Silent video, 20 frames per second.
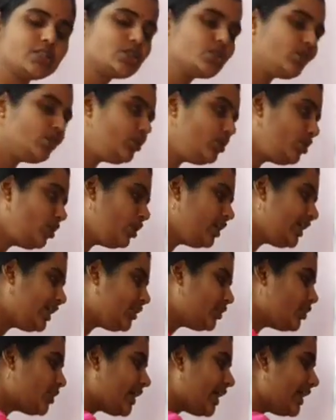So no
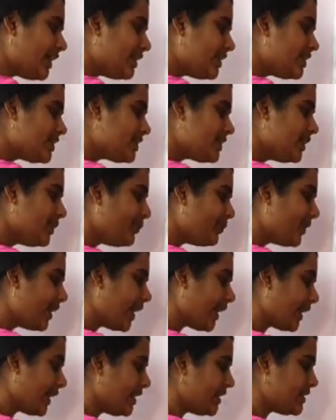need to write this
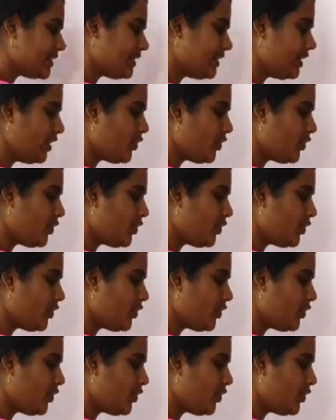brackets.